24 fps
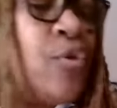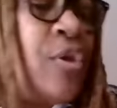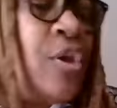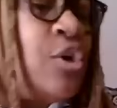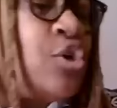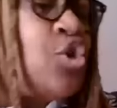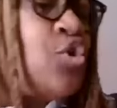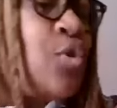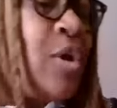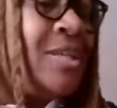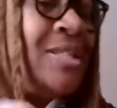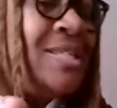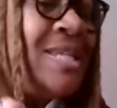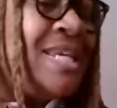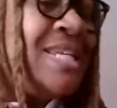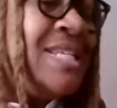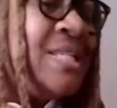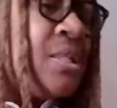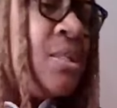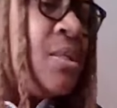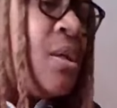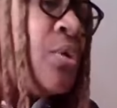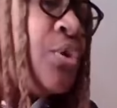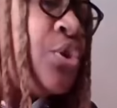they're trying to
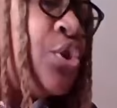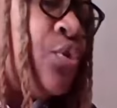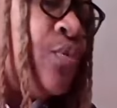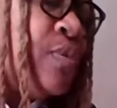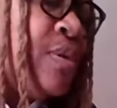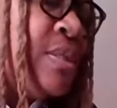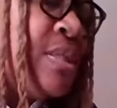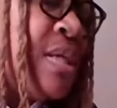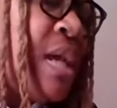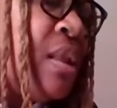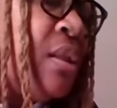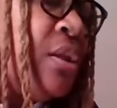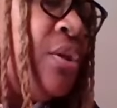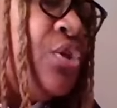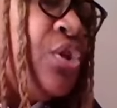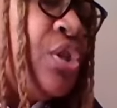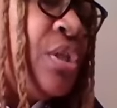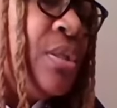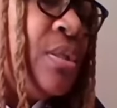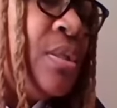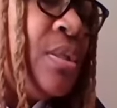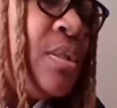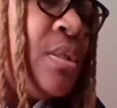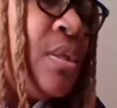insult your
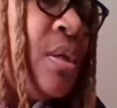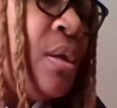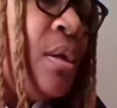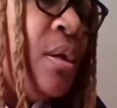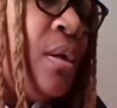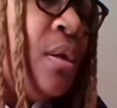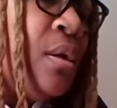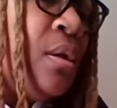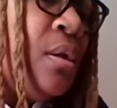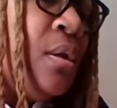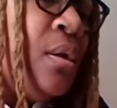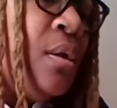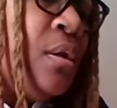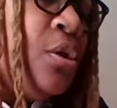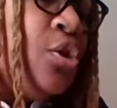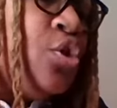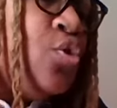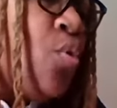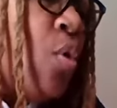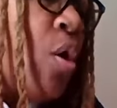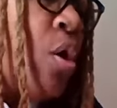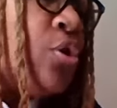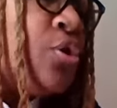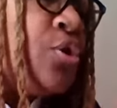intelligence
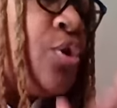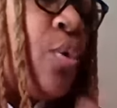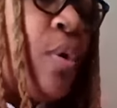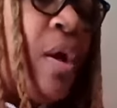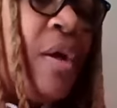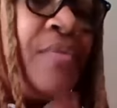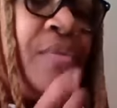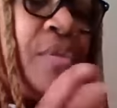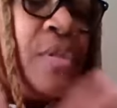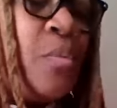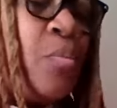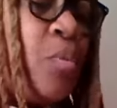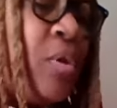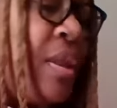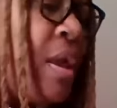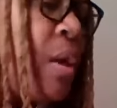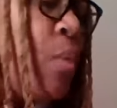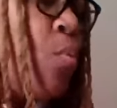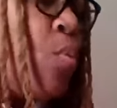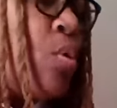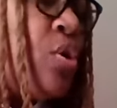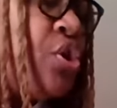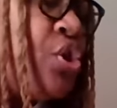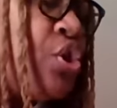you also have someone
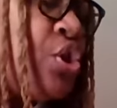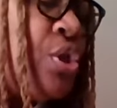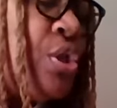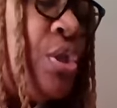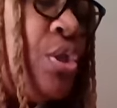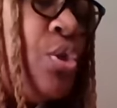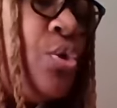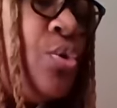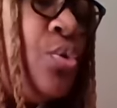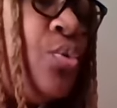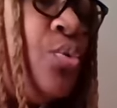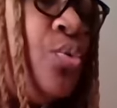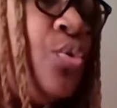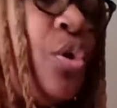that wishes to